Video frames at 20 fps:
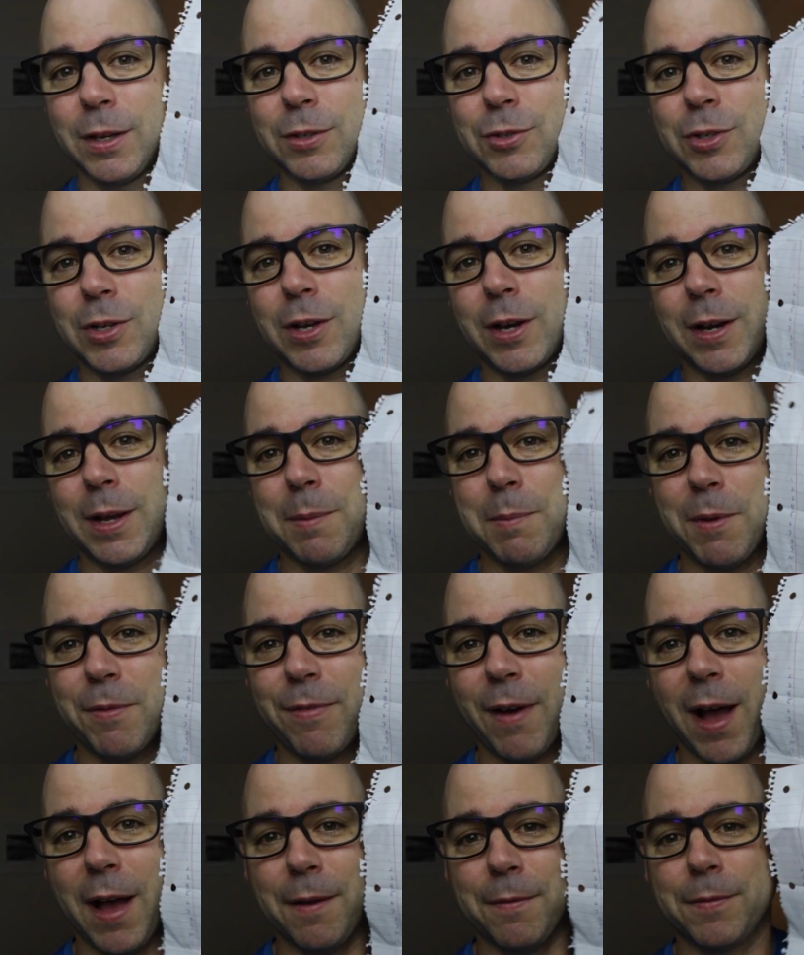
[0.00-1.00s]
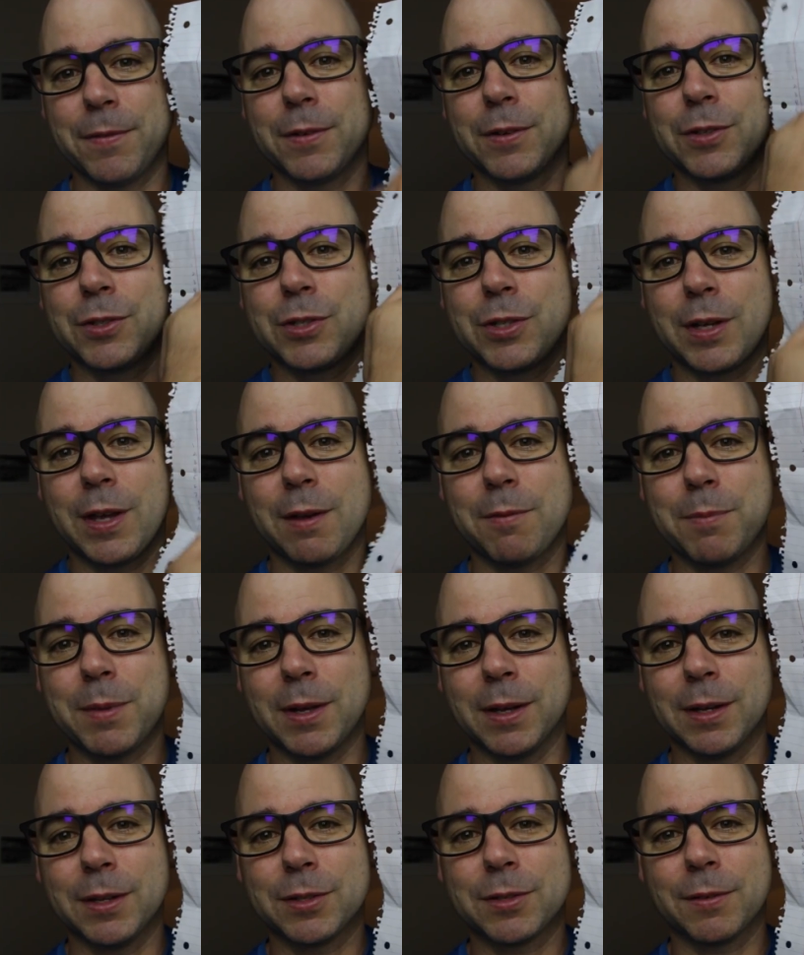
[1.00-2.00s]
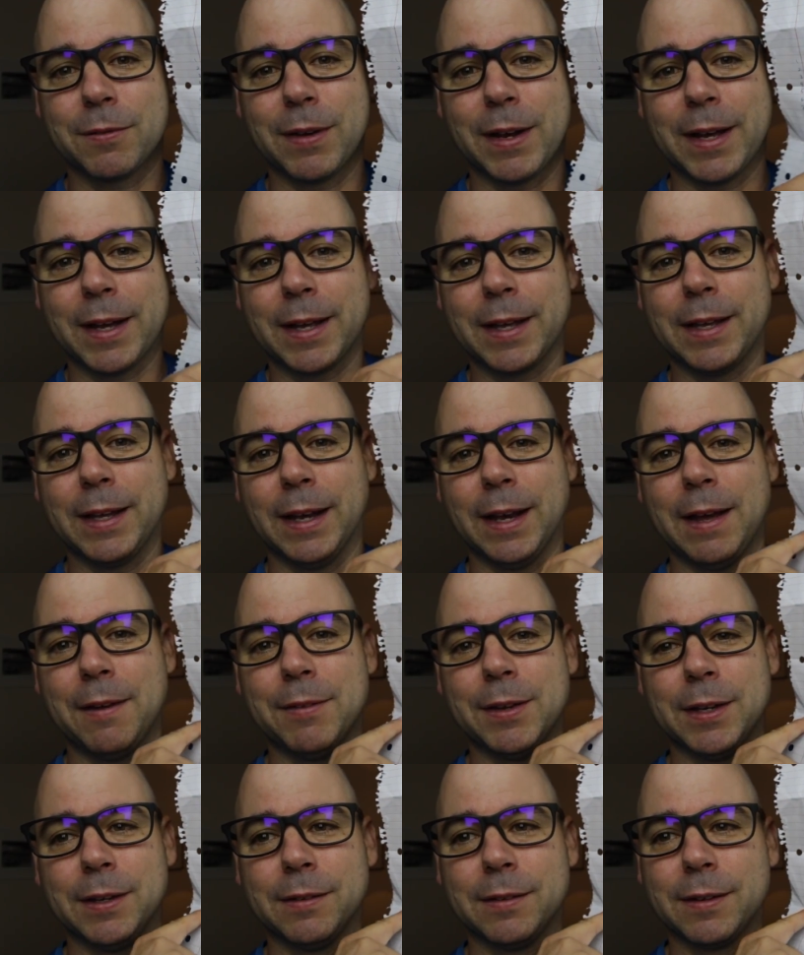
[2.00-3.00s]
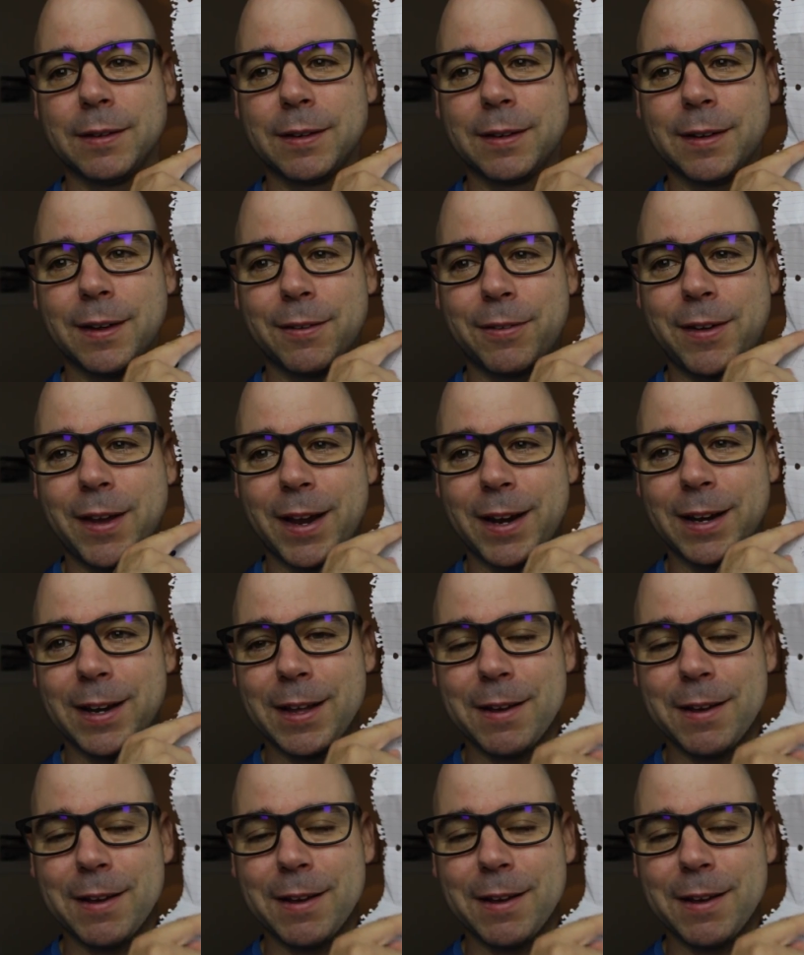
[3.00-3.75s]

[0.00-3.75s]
she couldn't give me five. She gave me a list of like 11 I've got